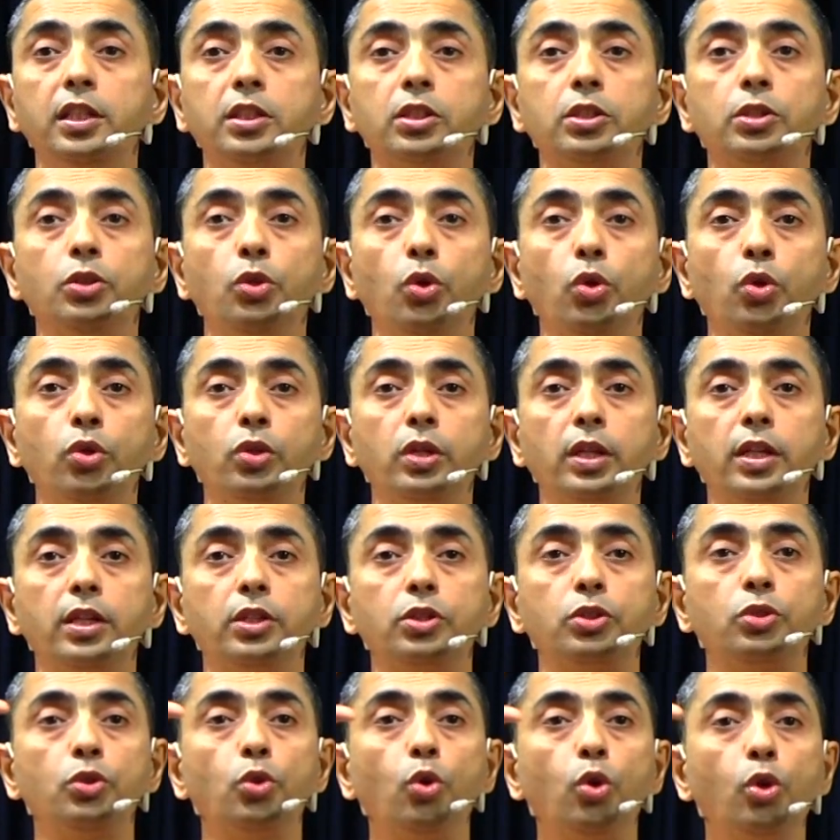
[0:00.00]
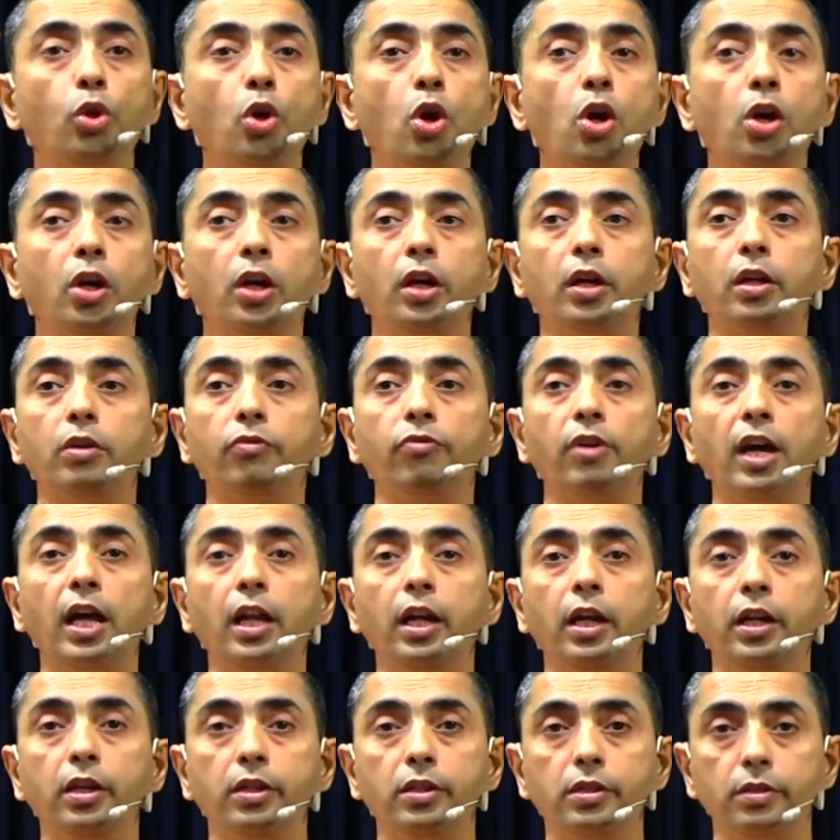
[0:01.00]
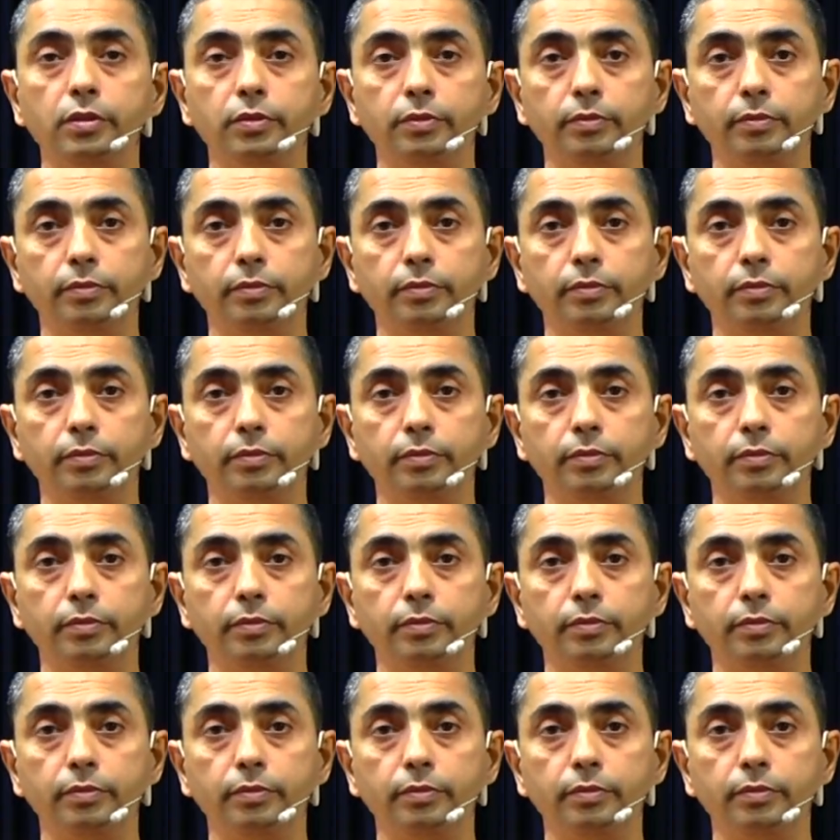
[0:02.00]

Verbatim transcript: This note is no longer valid.